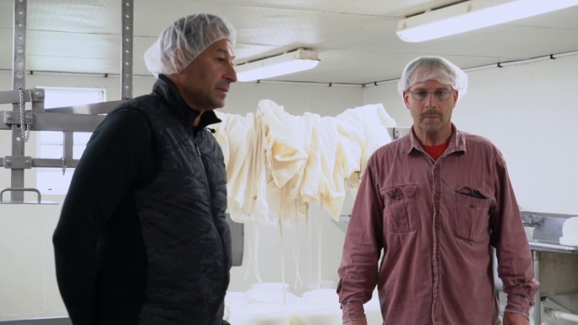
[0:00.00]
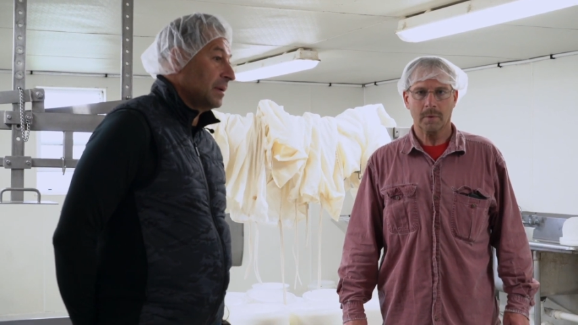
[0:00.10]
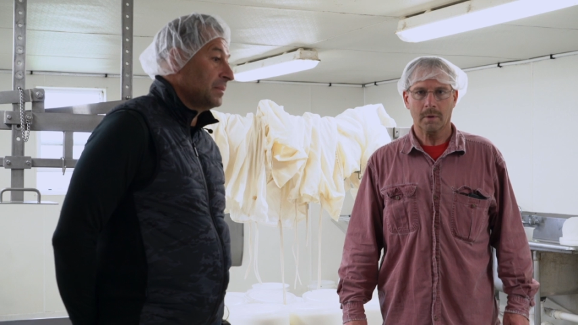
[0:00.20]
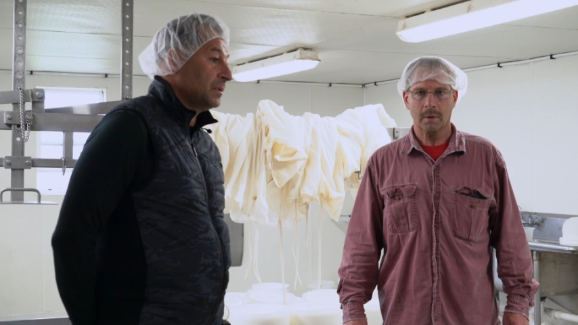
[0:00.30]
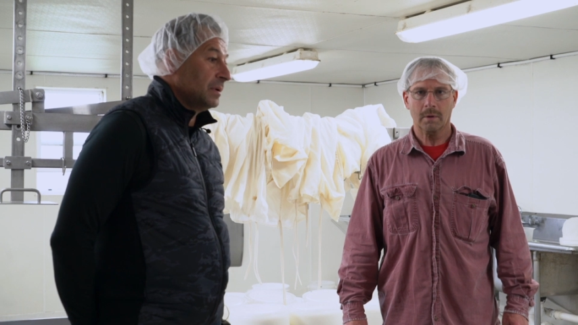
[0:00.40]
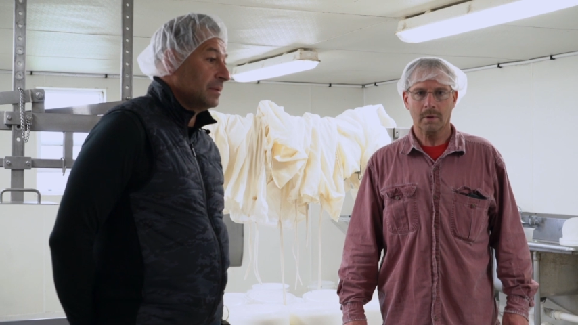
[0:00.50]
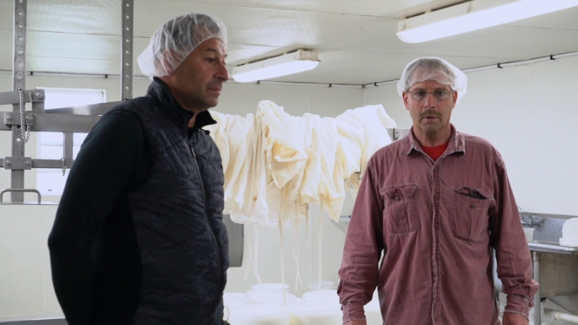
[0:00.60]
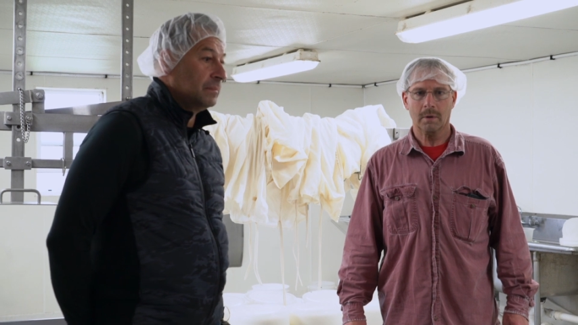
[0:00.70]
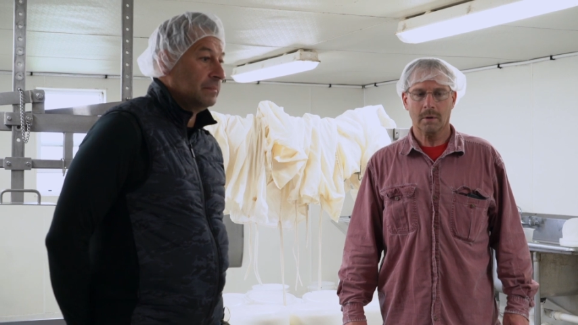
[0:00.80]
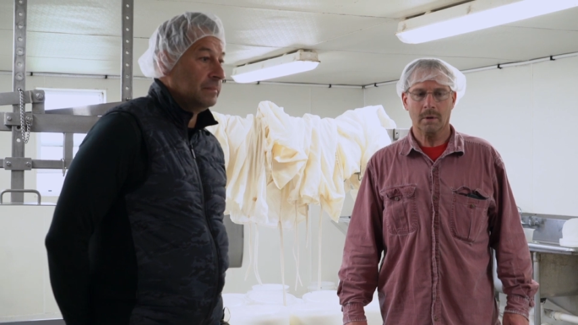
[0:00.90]
Speaker 1: I'm doing
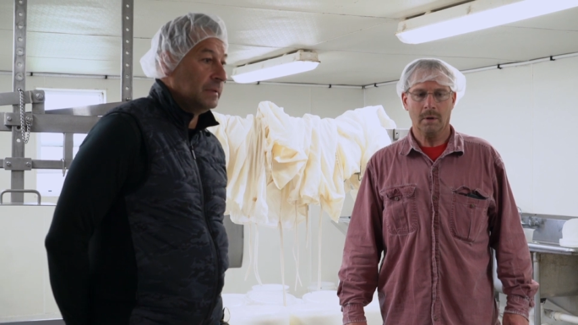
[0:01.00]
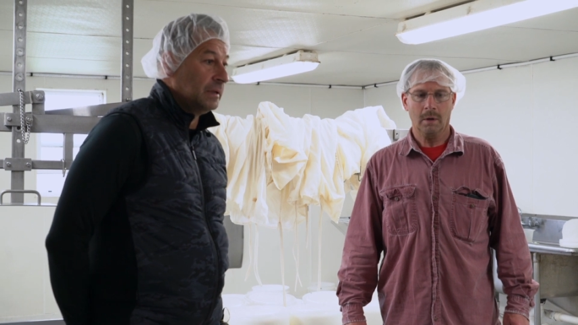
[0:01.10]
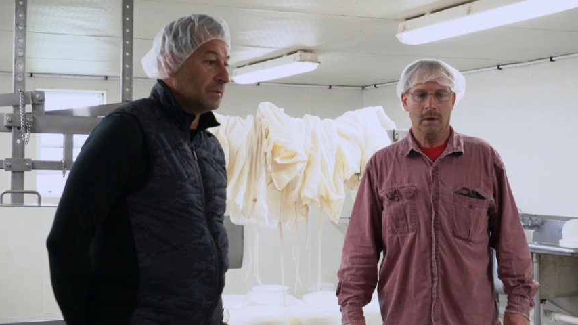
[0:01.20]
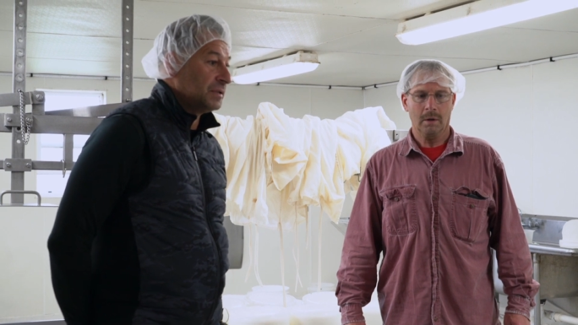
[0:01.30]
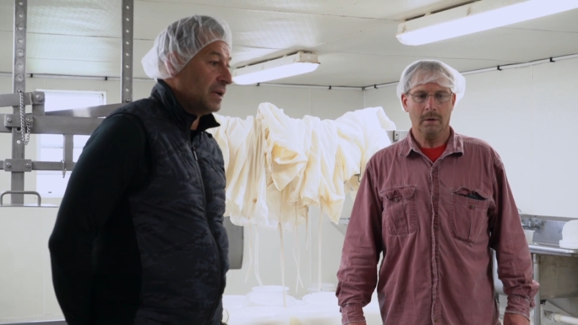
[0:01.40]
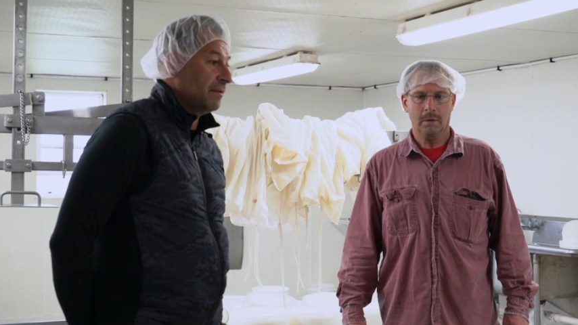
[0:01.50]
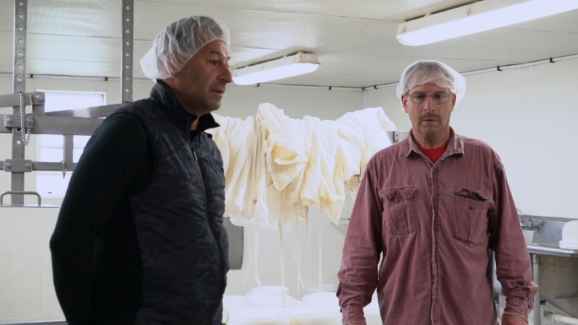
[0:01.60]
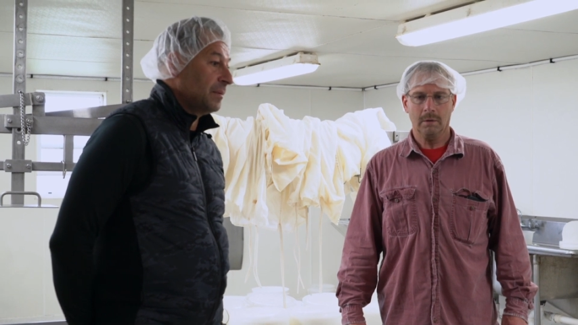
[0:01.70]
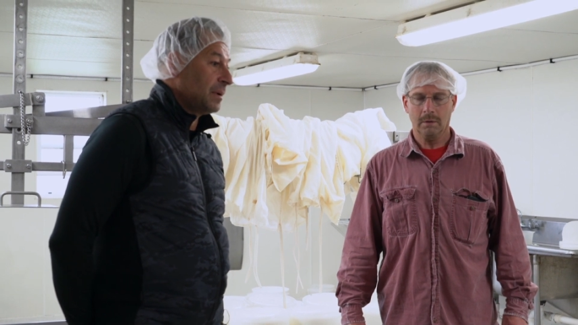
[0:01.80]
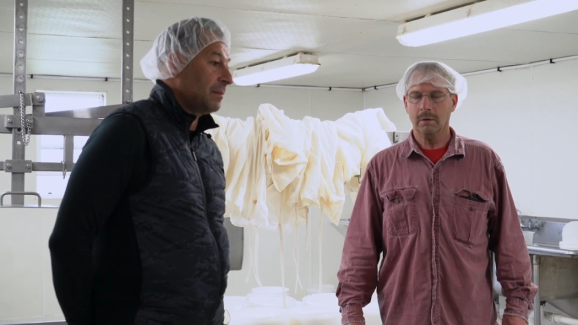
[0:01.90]
you know Chev,
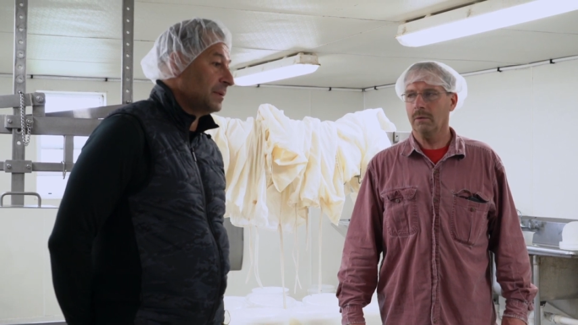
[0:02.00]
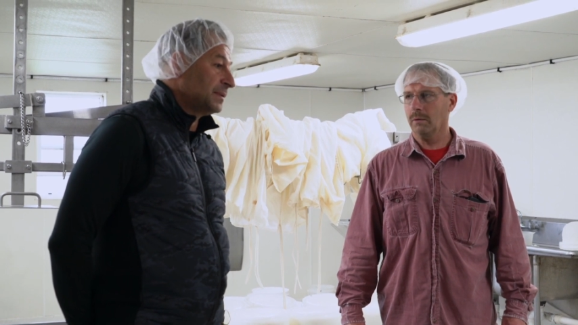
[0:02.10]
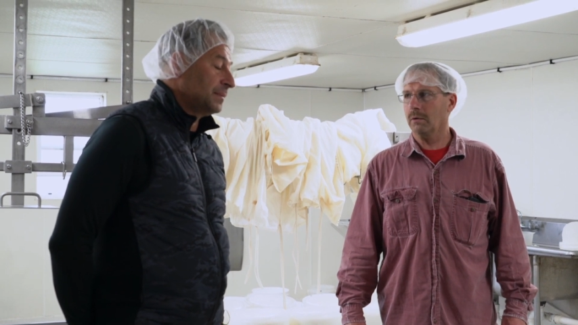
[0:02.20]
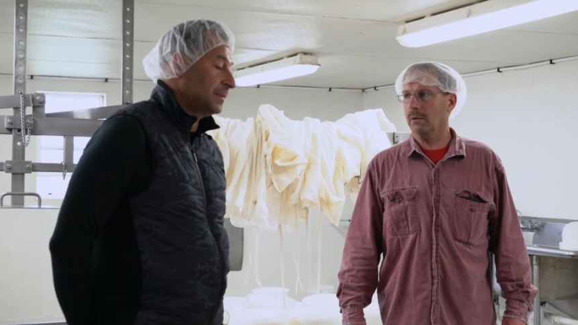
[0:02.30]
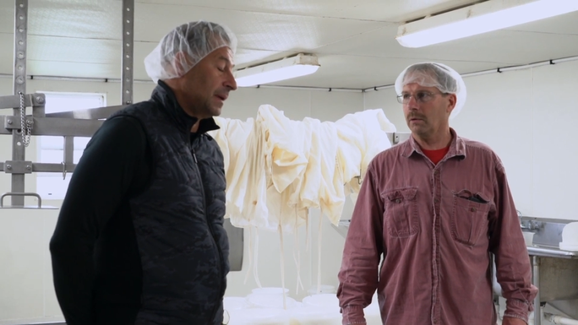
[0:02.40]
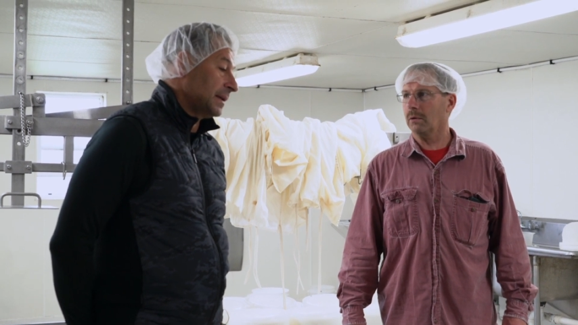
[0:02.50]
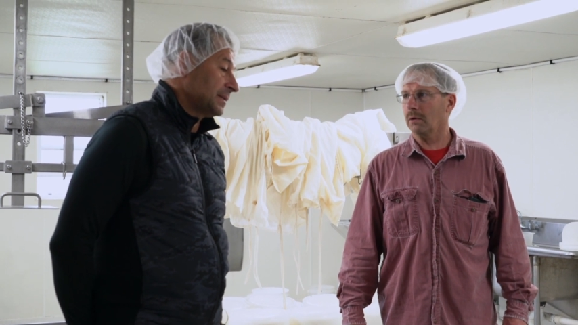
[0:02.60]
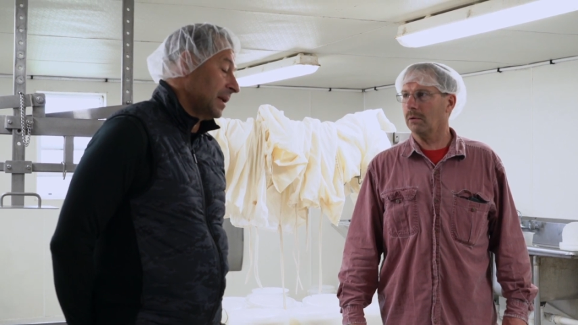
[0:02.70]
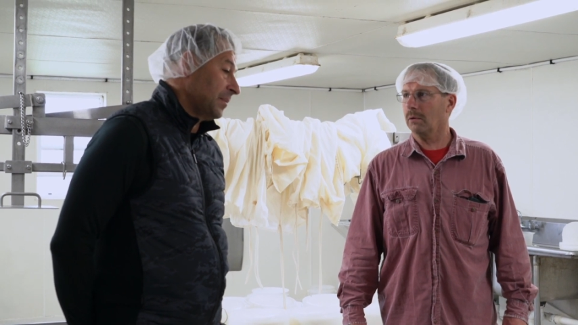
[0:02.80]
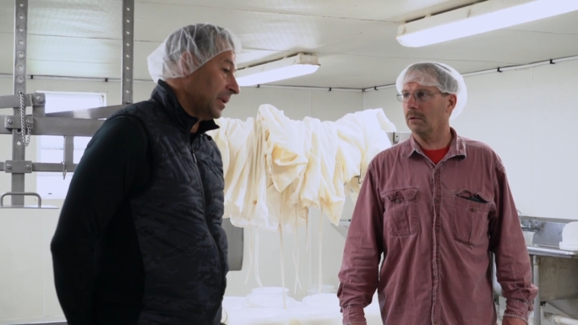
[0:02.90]
and I'll probably like I
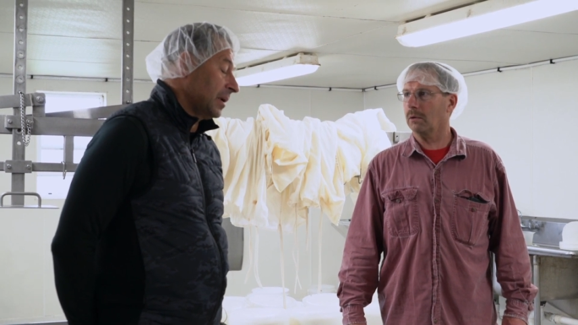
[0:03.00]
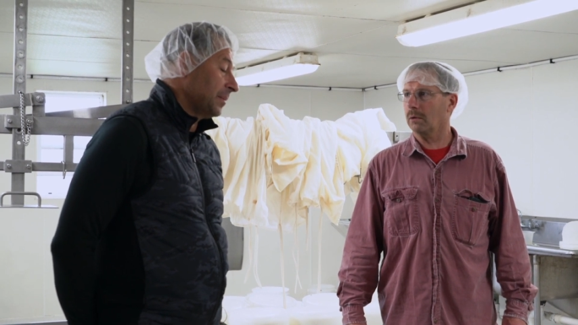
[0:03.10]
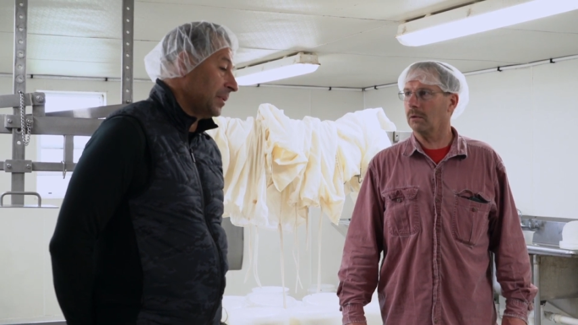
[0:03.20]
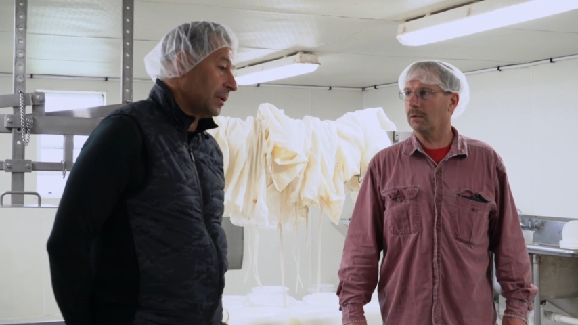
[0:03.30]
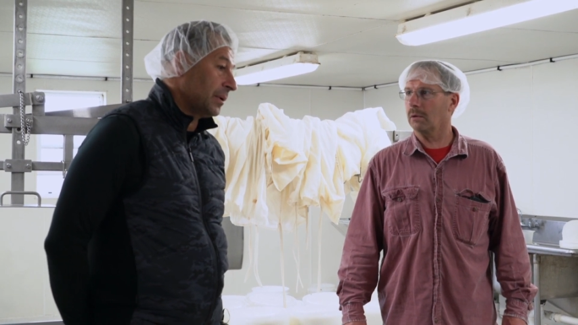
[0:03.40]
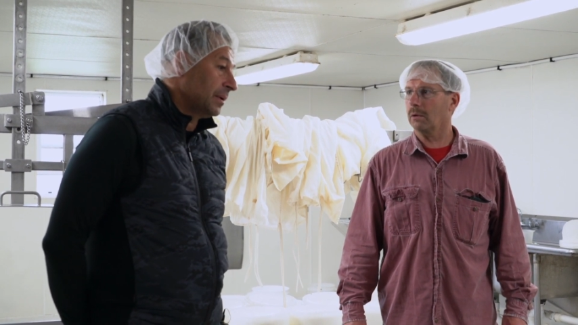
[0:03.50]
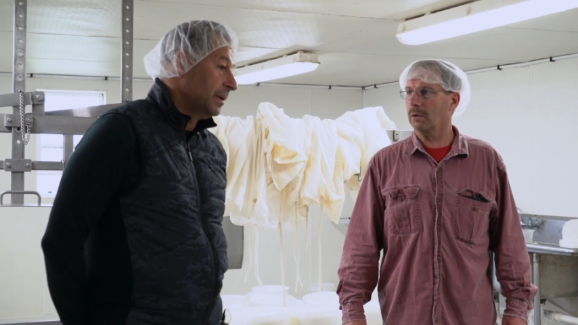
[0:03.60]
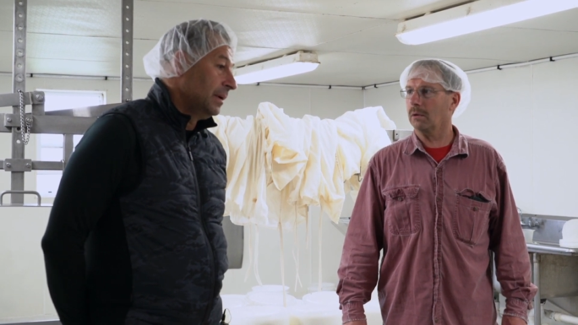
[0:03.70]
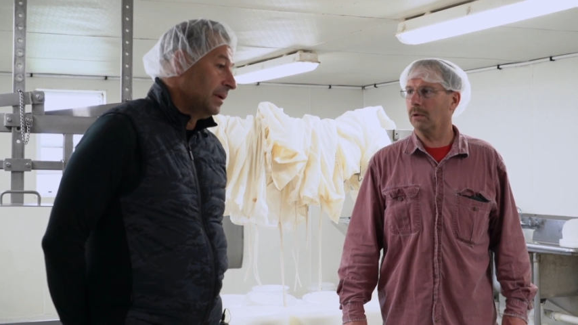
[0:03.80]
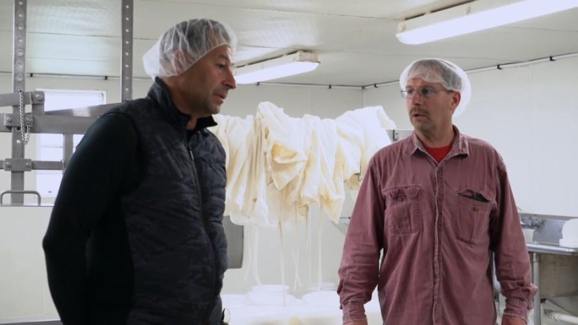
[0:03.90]
said I'll pick up your
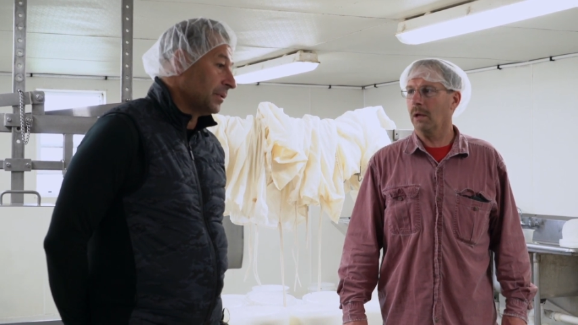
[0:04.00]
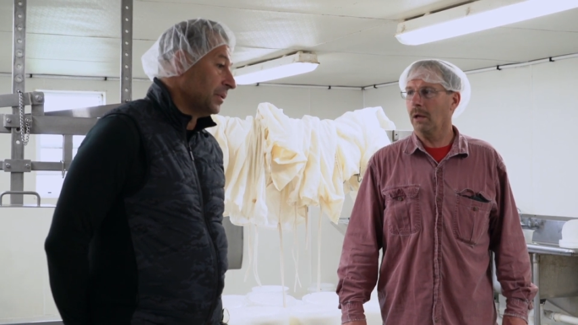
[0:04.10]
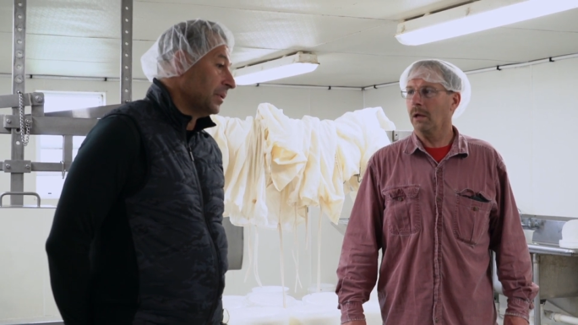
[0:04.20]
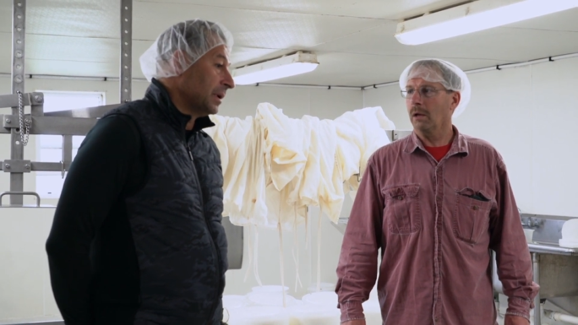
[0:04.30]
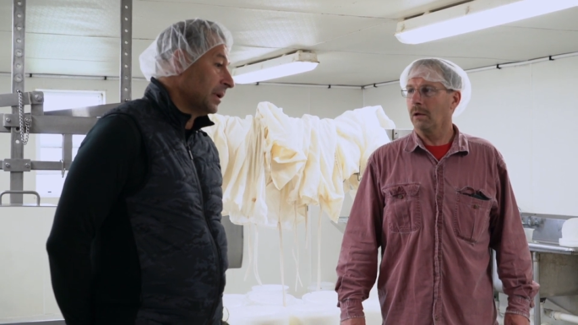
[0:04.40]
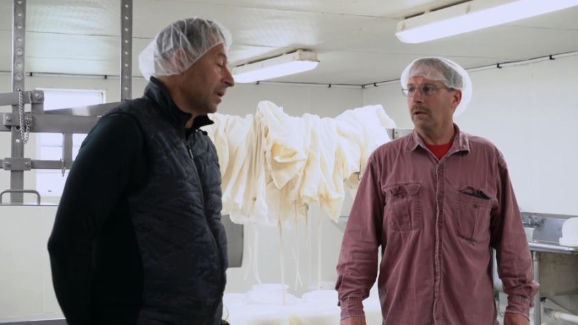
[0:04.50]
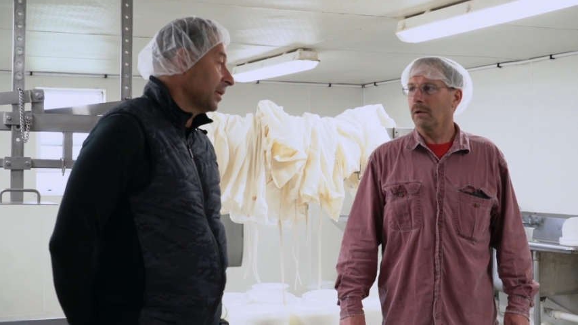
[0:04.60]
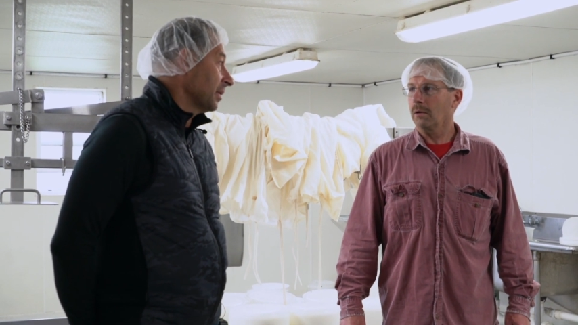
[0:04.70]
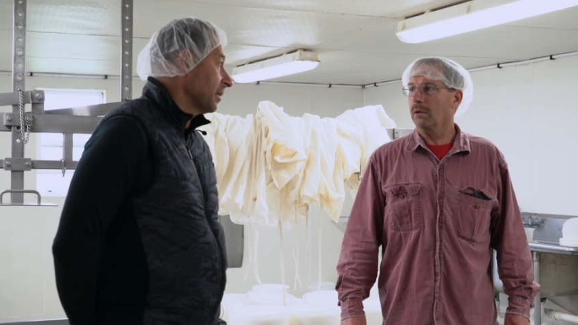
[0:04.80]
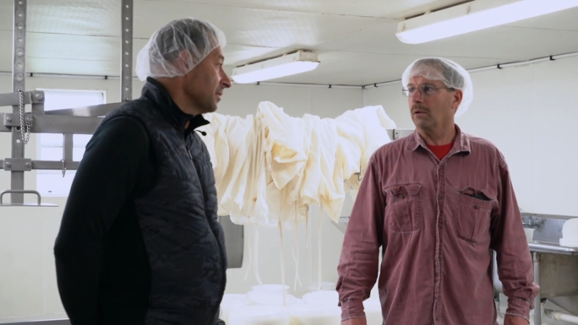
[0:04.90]
your Gouda and
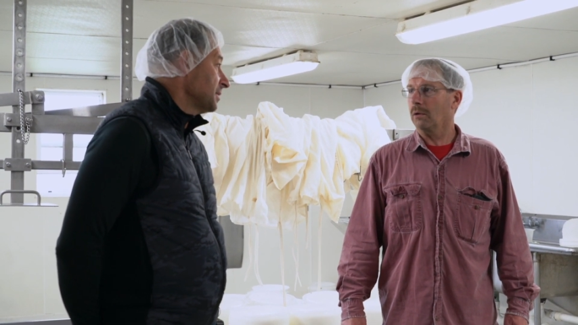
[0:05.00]
all your other